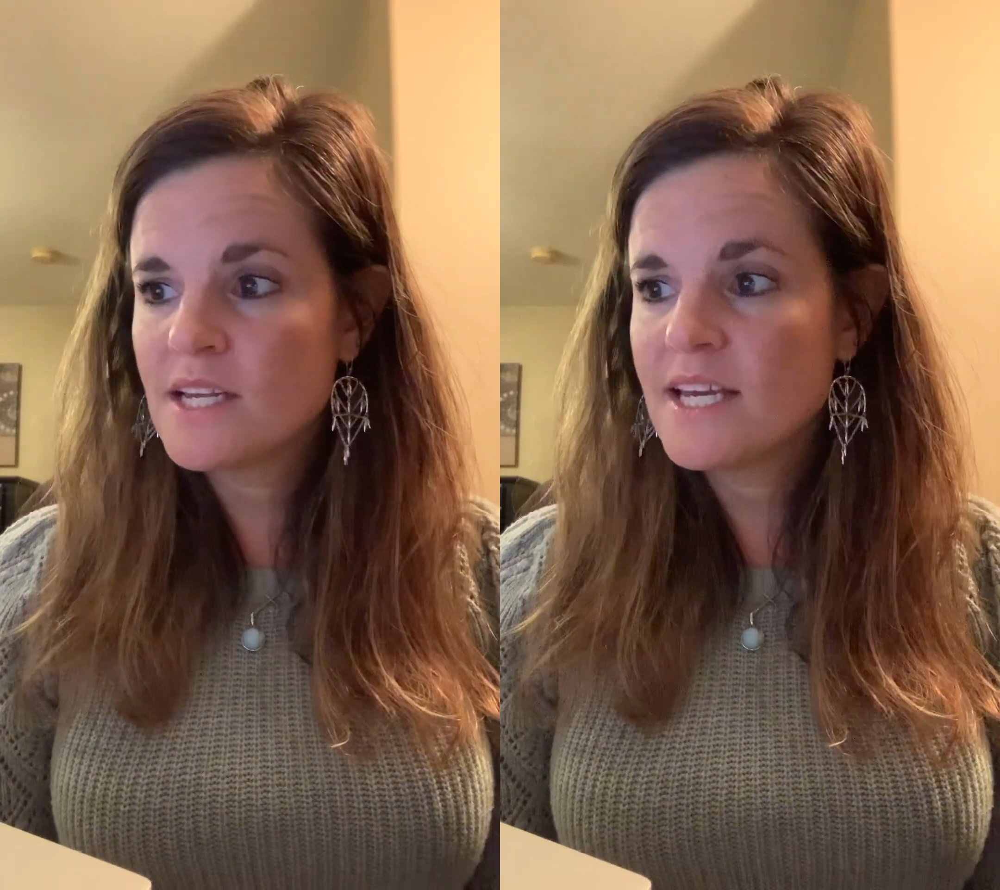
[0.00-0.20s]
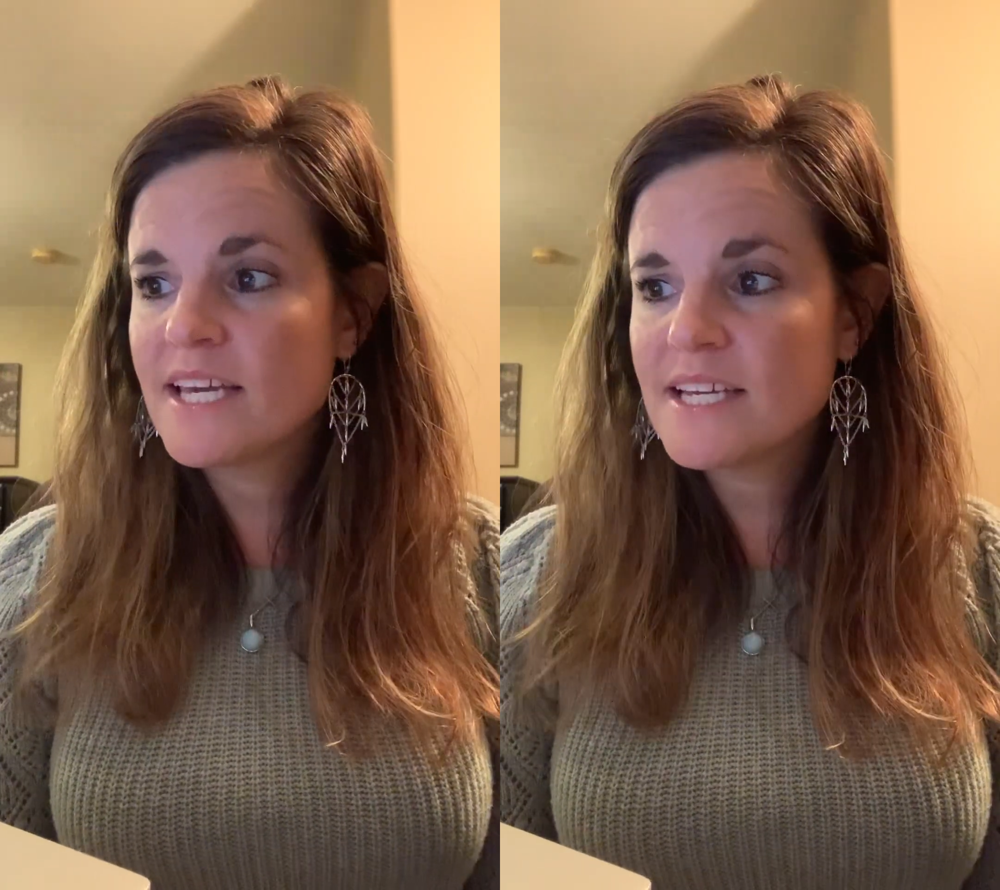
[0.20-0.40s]

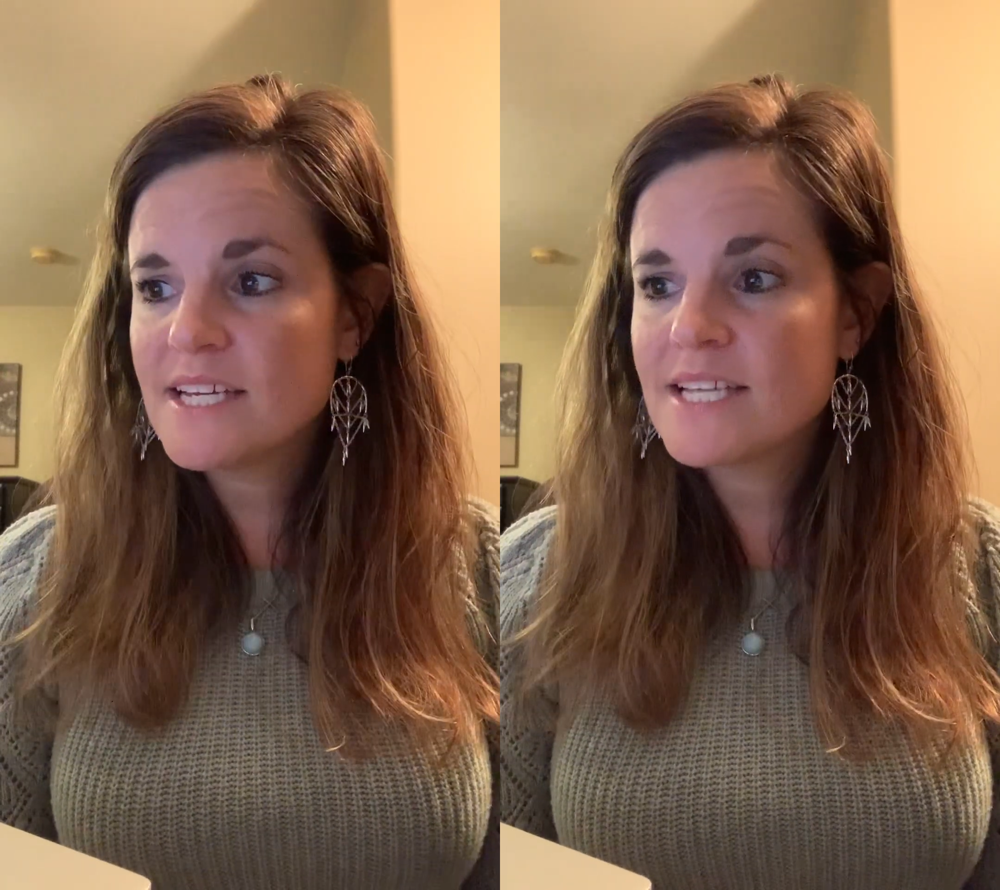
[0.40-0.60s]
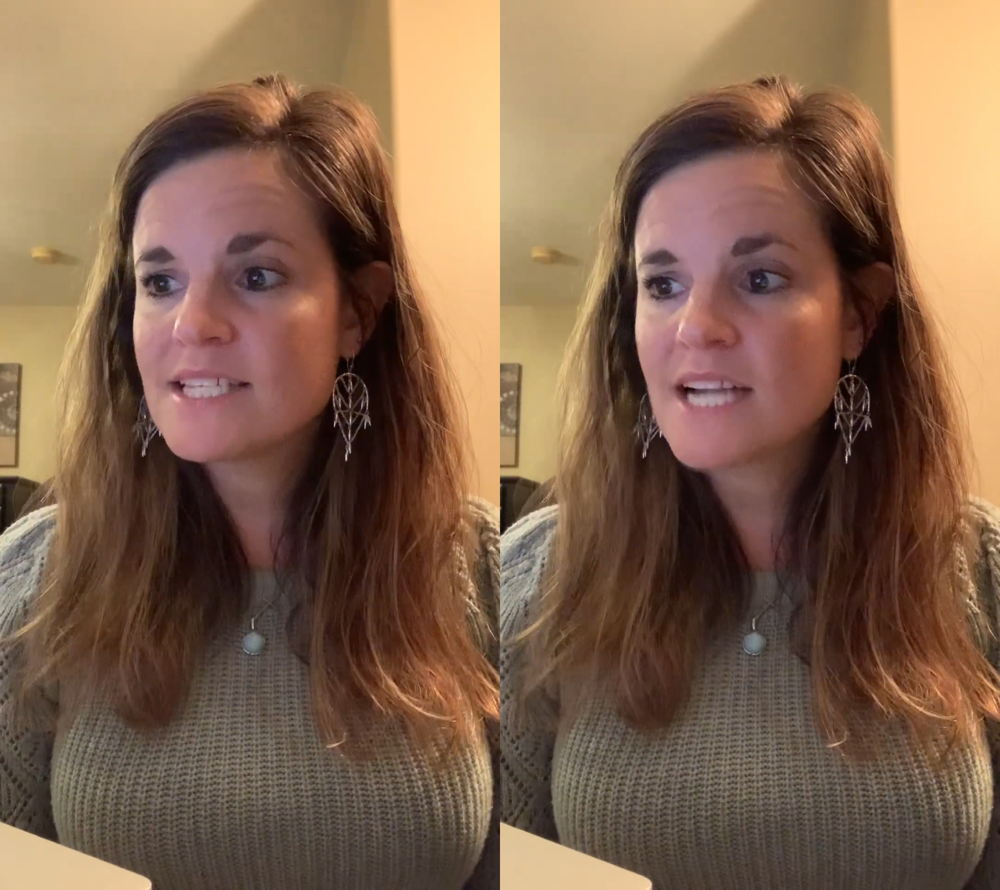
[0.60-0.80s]
He
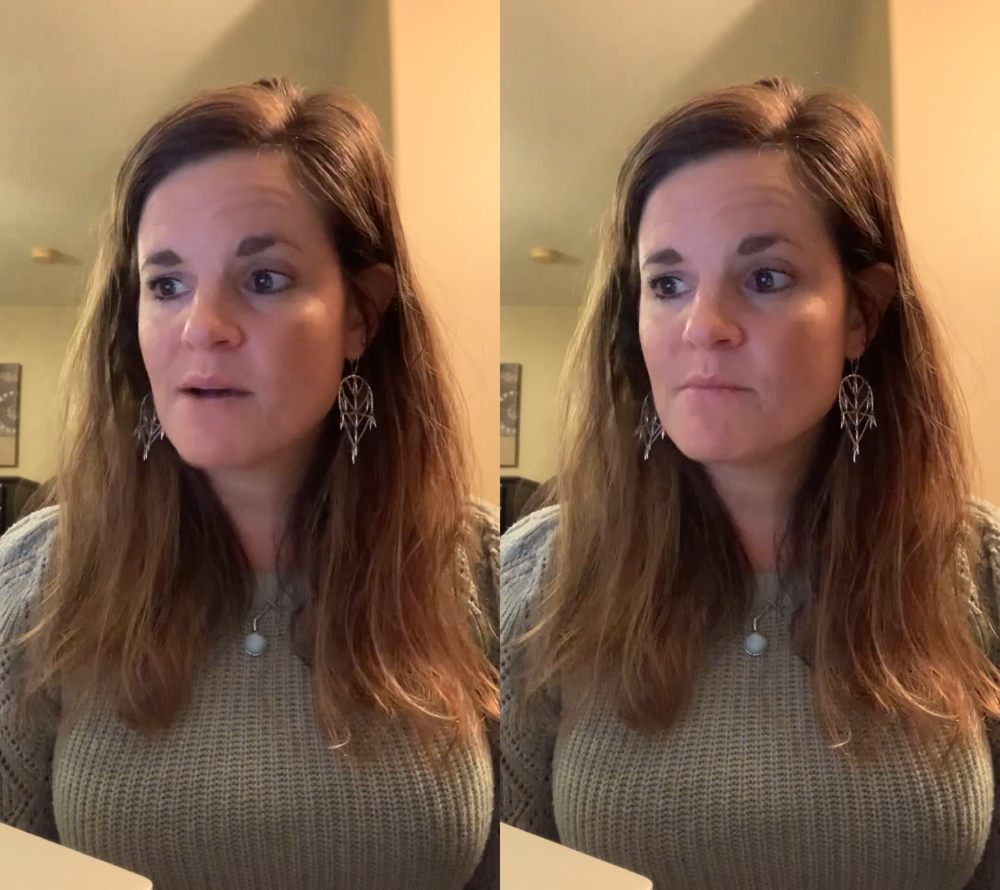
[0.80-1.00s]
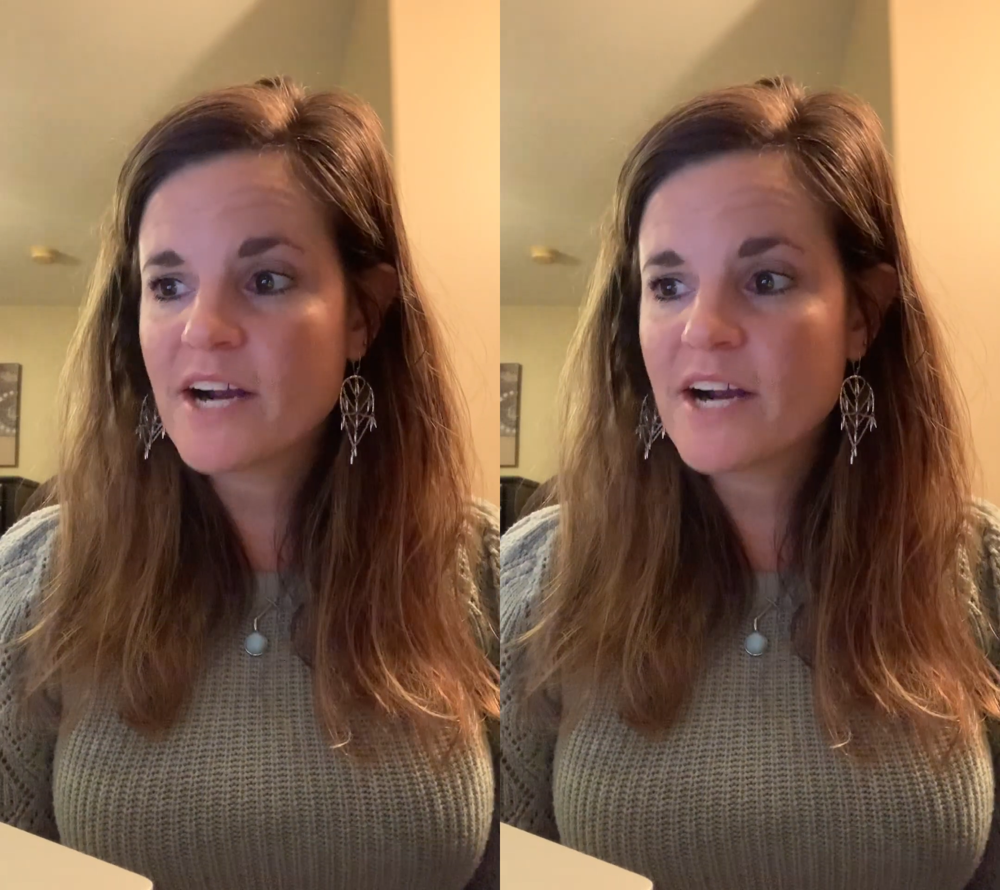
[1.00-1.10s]
is not